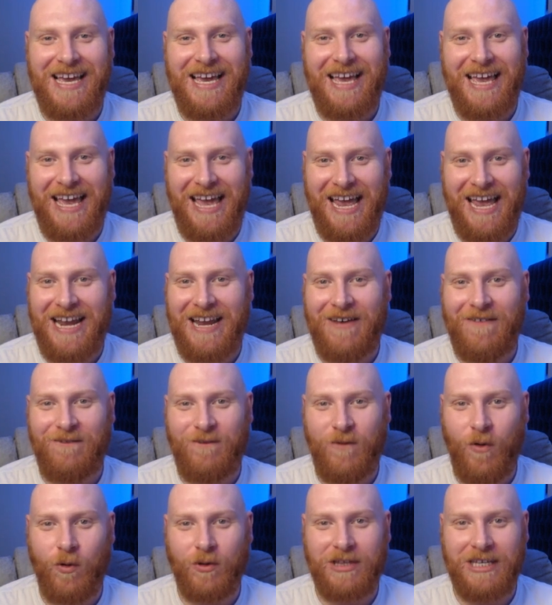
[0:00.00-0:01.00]
in
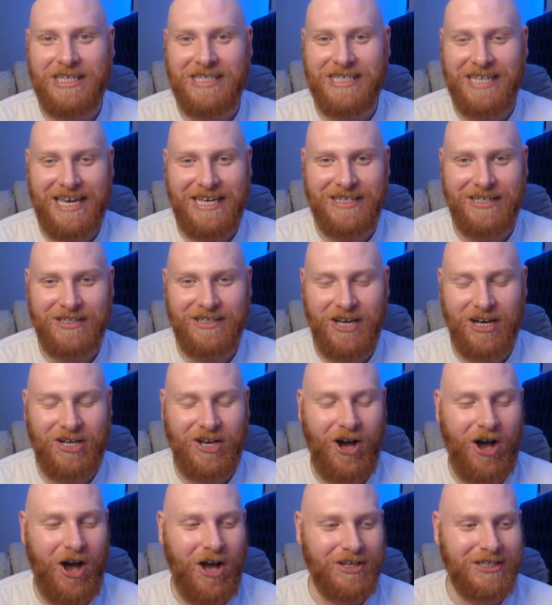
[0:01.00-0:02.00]
40 seasons. I
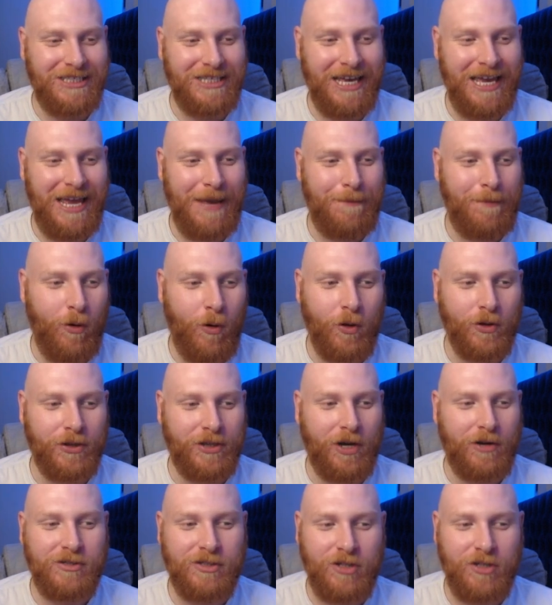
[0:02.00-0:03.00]
can't see
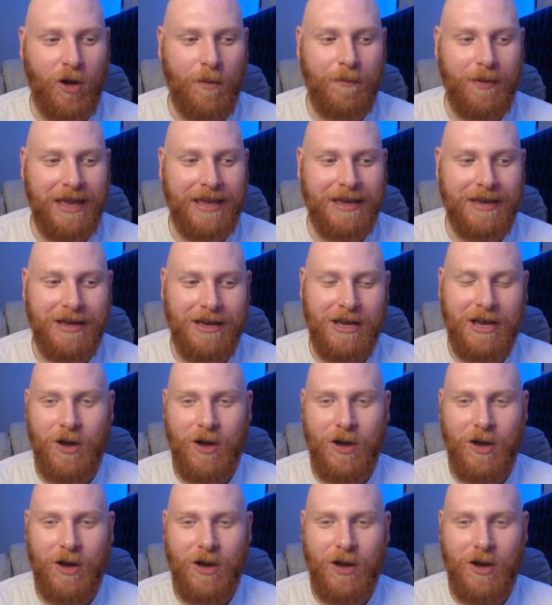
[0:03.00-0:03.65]
Porto stopping